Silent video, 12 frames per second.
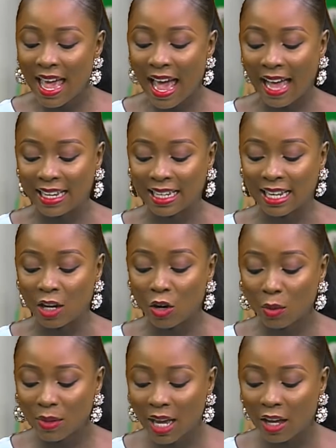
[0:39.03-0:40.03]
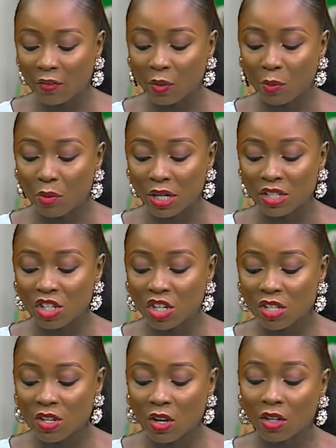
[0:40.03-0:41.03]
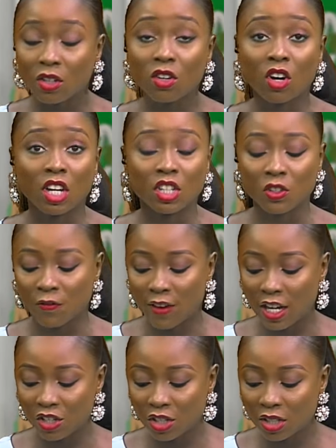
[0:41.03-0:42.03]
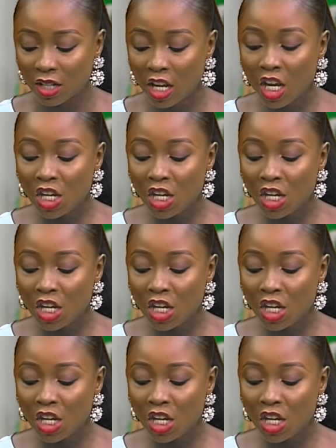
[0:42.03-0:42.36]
and an alumni of the prestigious London College of Fashion.